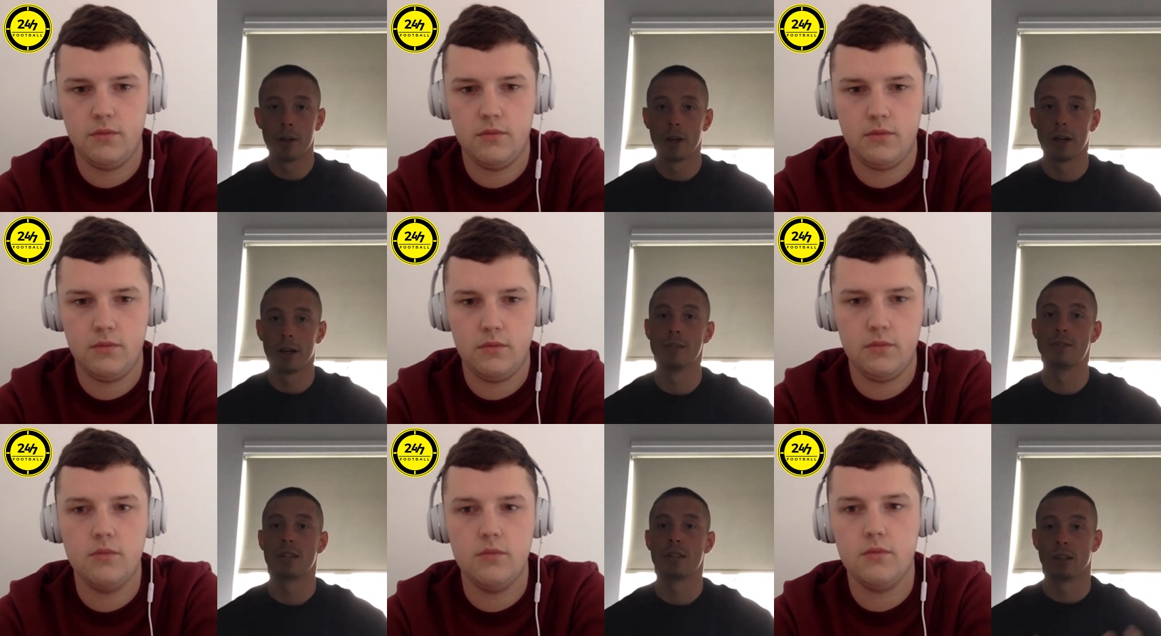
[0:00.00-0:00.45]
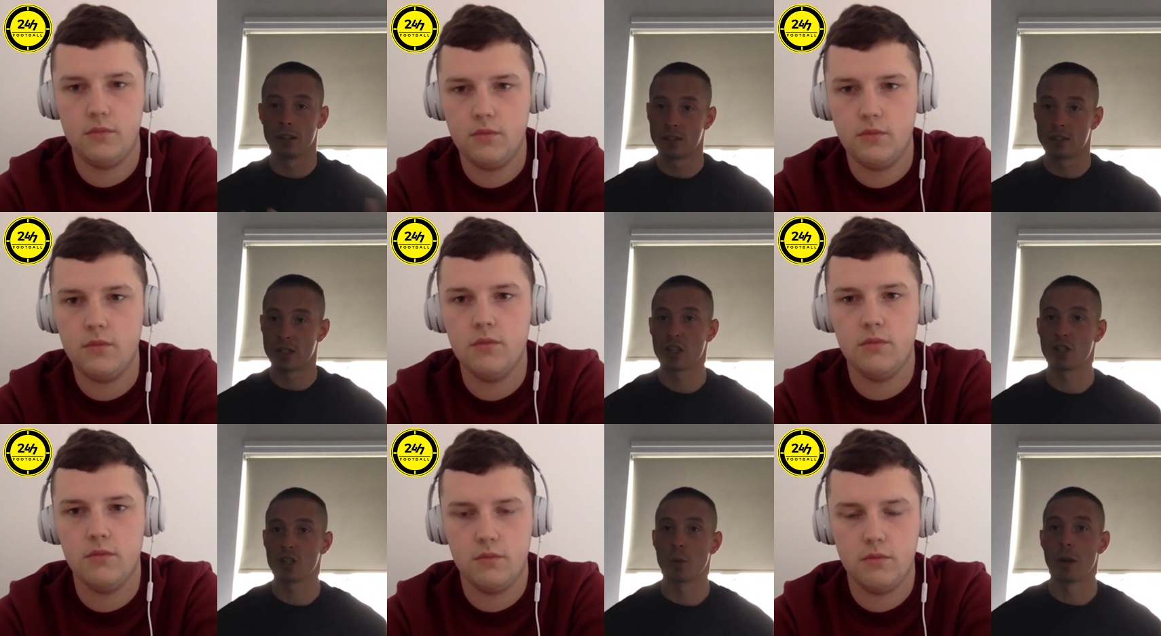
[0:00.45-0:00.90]
Speaker 1: until the
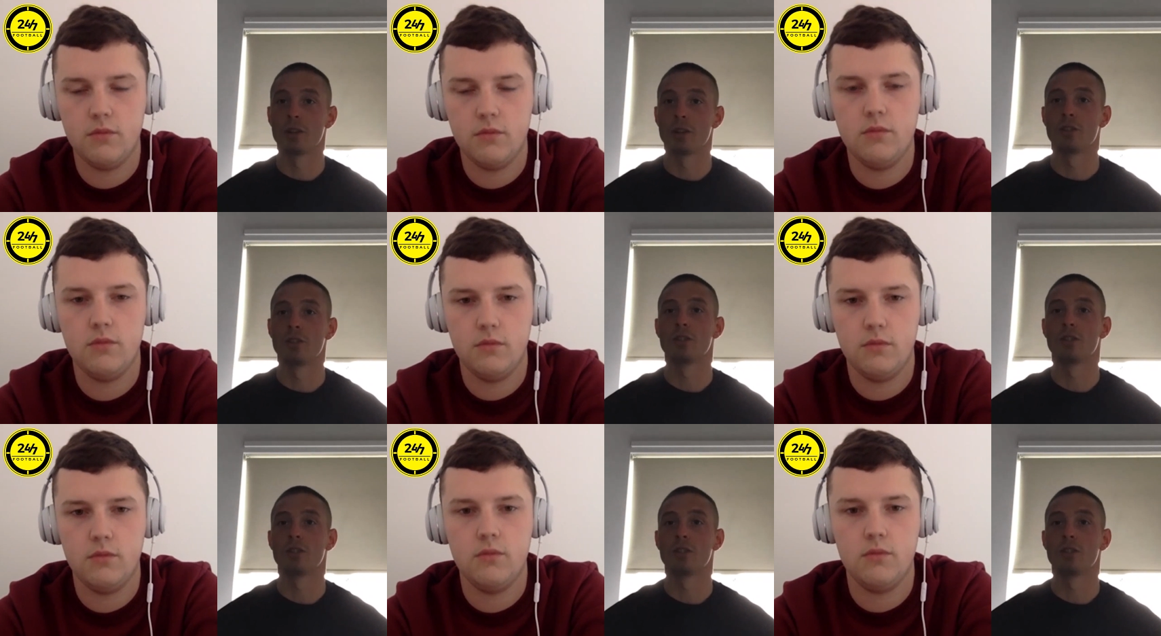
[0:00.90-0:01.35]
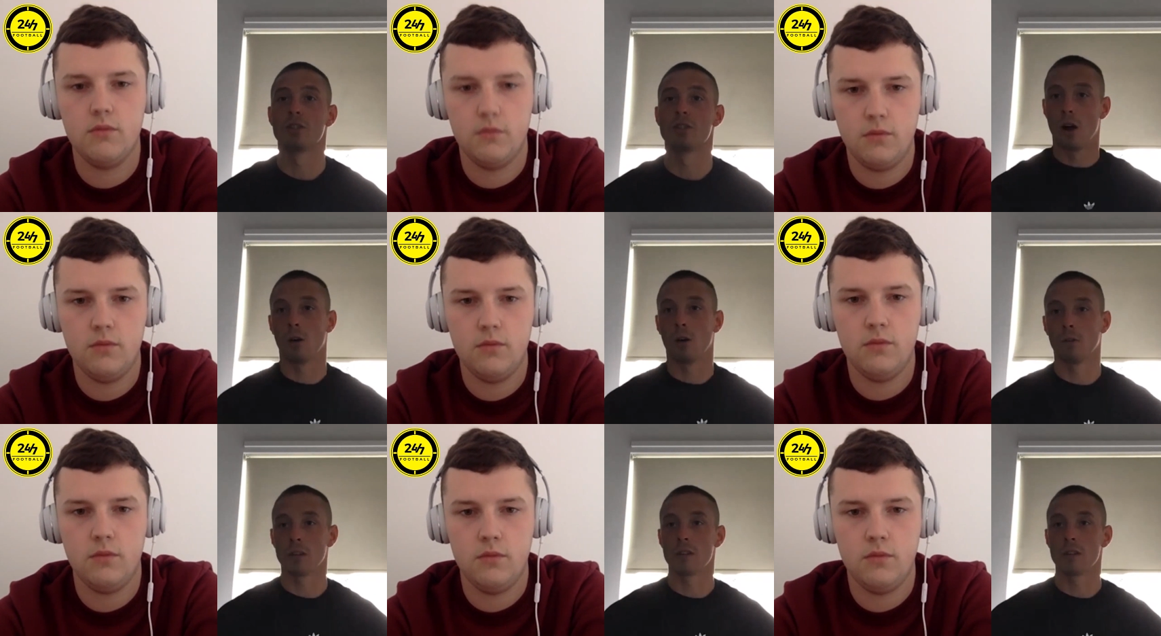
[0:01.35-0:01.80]
situation is
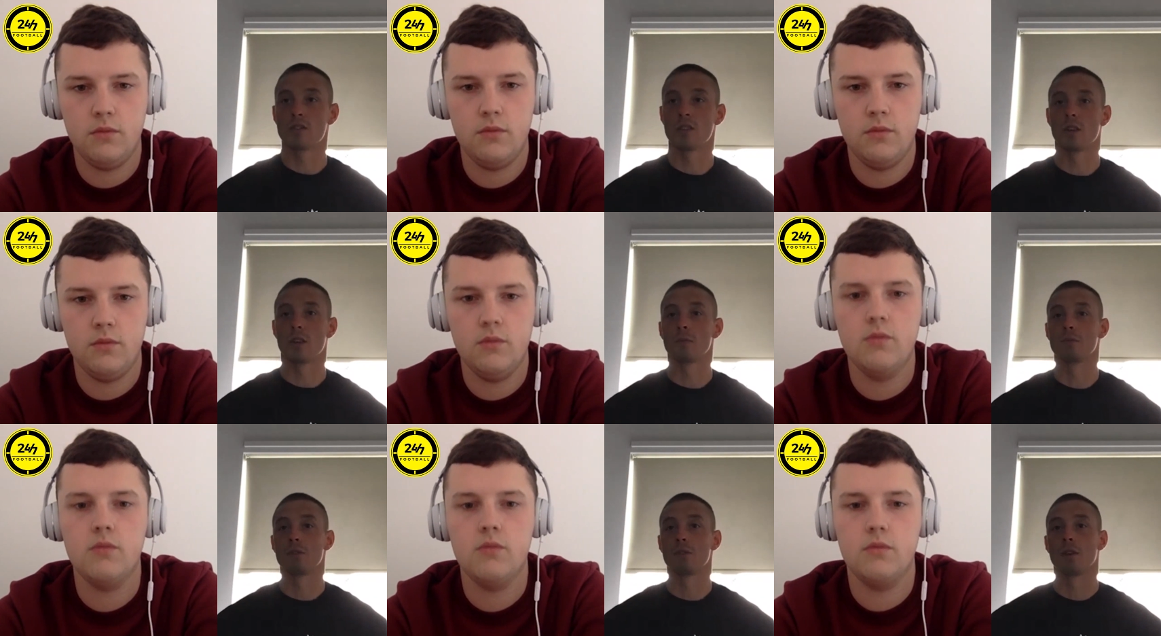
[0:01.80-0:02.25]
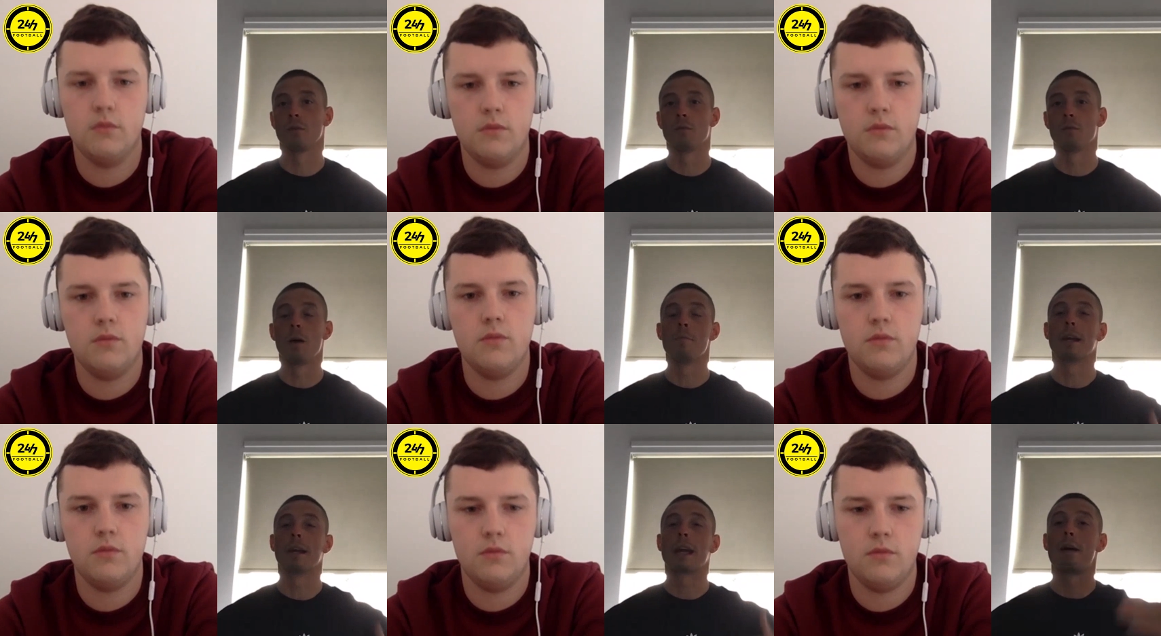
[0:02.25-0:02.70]
resolved in terms of
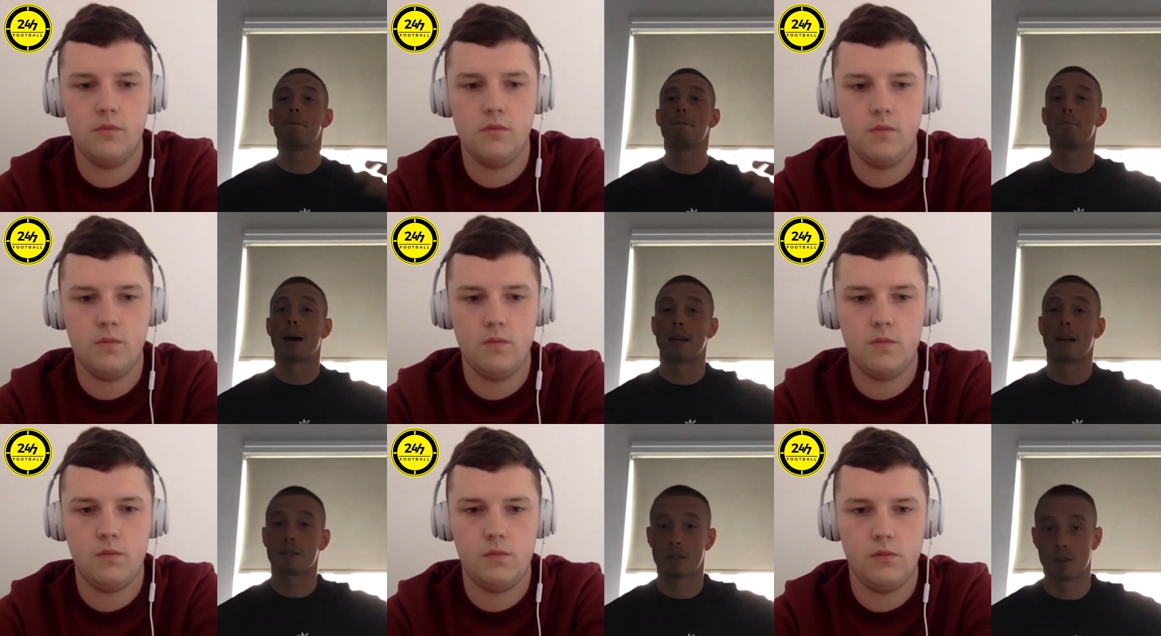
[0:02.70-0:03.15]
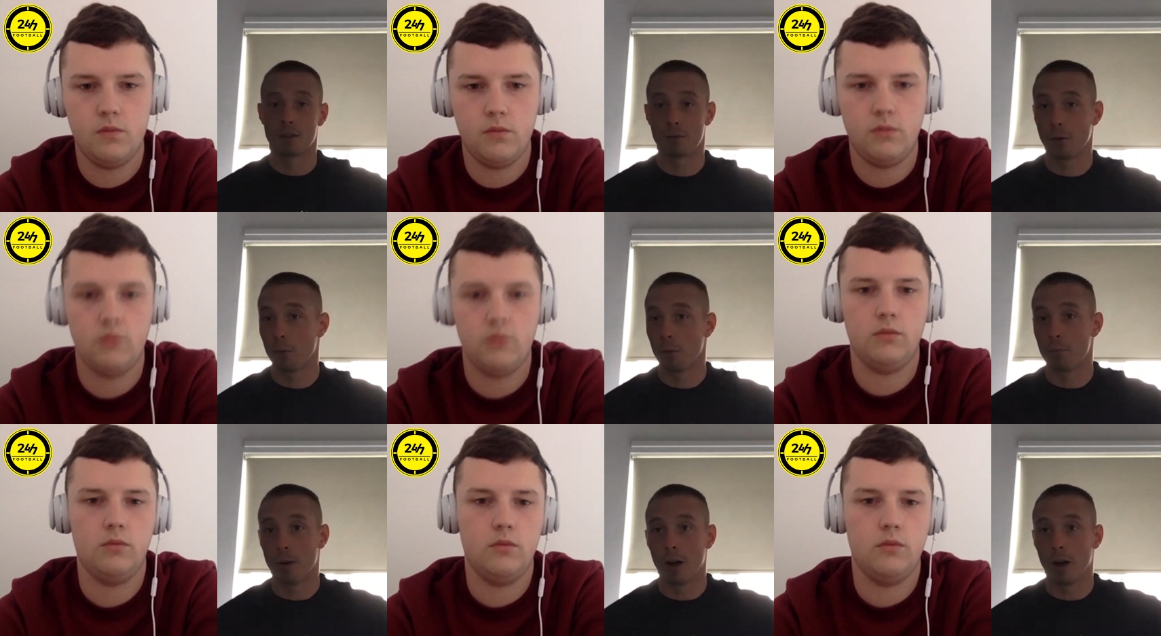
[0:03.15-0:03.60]
when we get back to
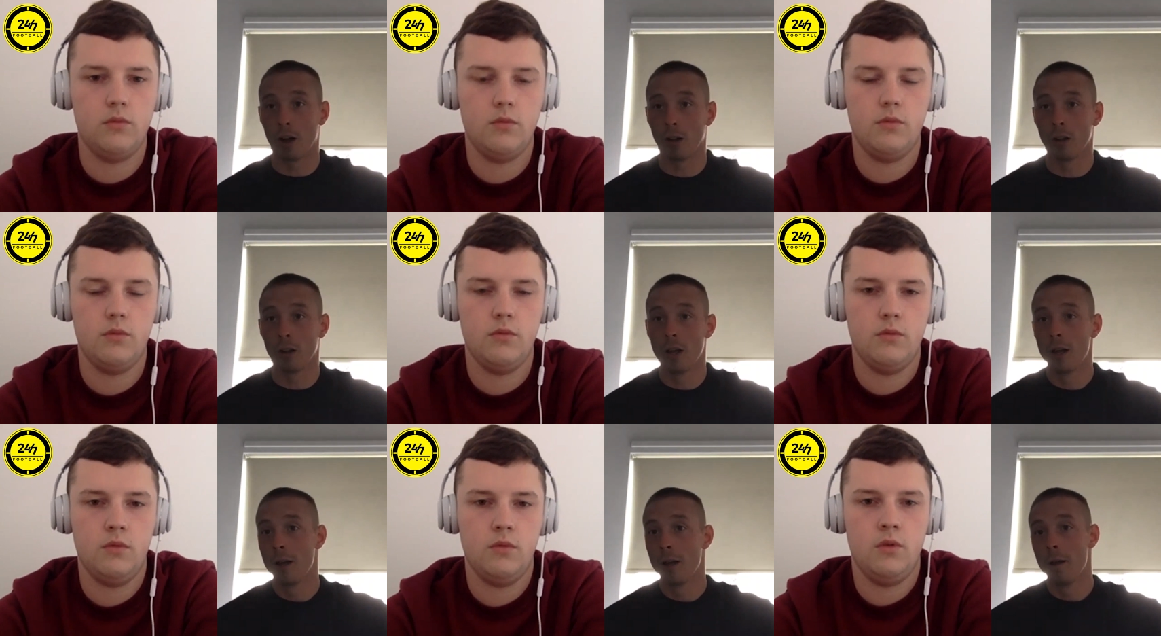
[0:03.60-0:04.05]
football